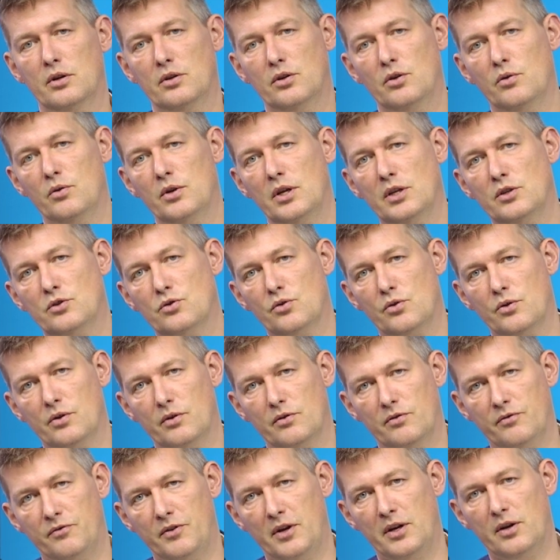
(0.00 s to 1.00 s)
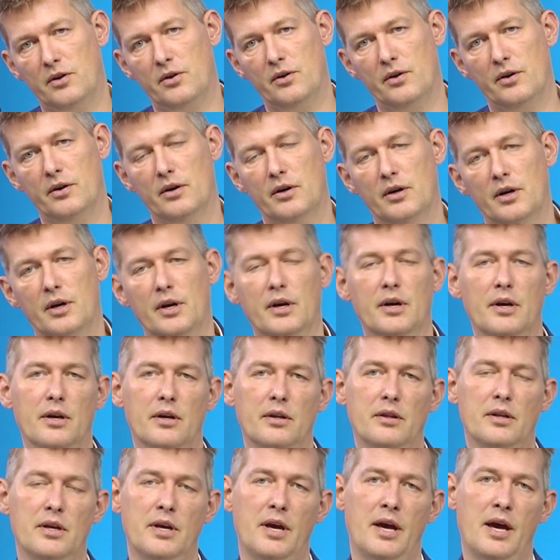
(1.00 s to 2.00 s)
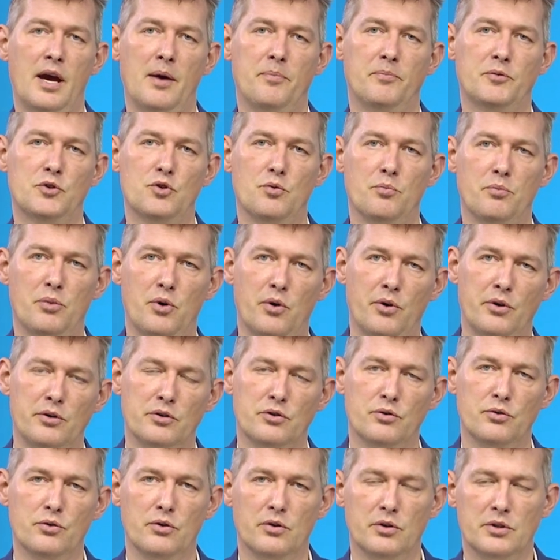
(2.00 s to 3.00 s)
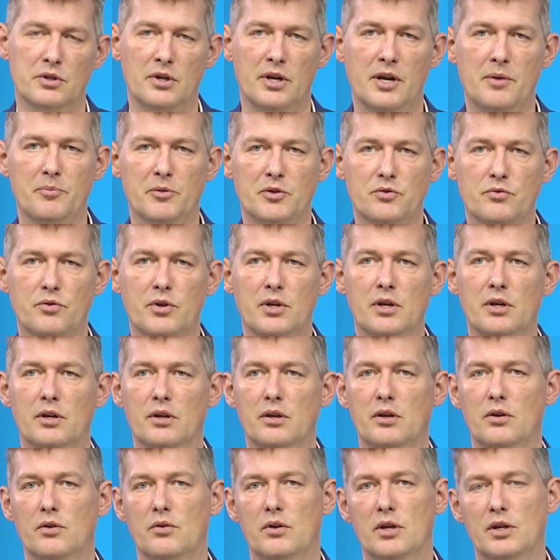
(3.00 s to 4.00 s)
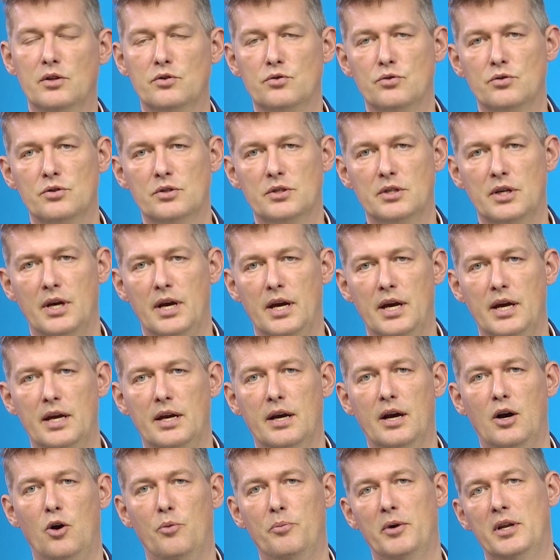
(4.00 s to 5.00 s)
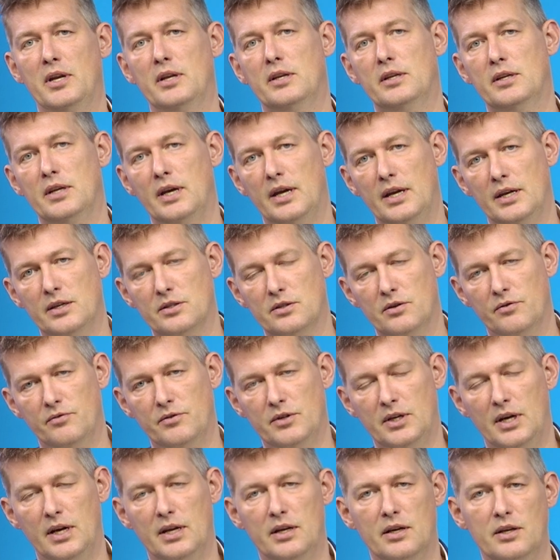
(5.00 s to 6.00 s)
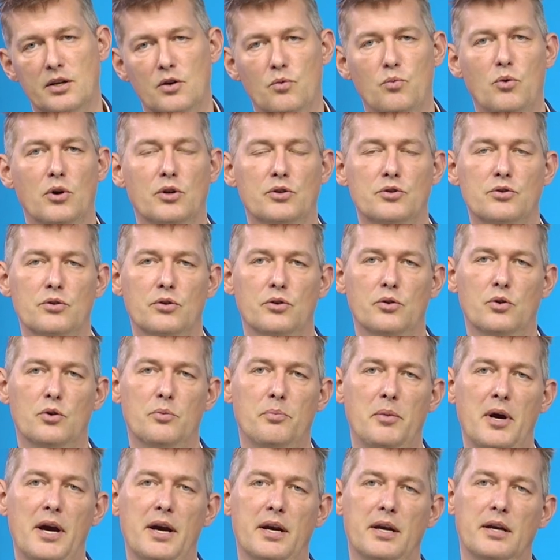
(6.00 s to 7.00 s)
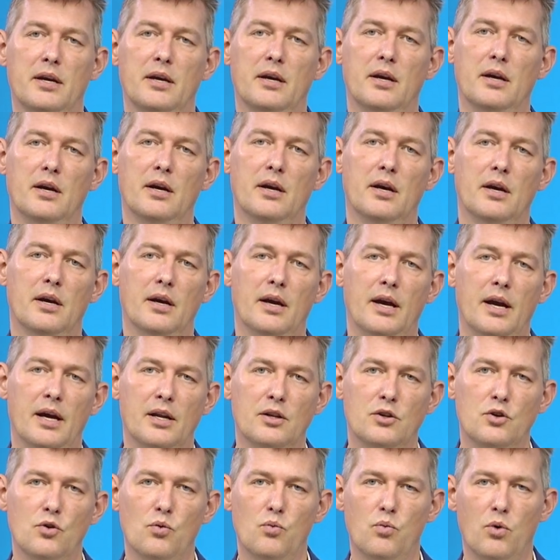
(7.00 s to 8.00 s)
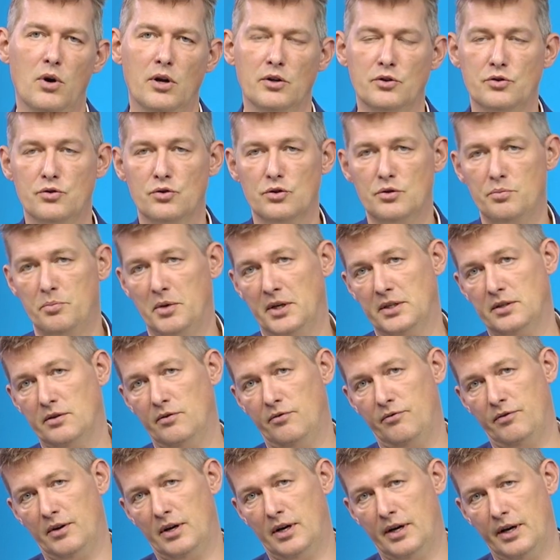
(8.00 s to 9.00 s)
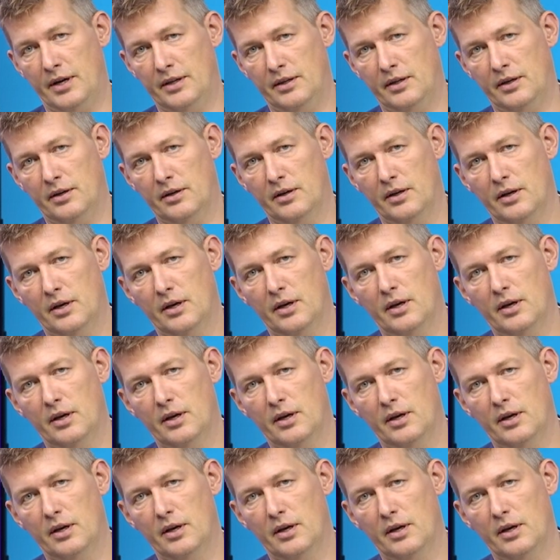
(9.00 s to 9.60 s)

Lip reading: You need to configure the app to point to your telemetry. You need to say how many days of data you want to look back, and you want to specify the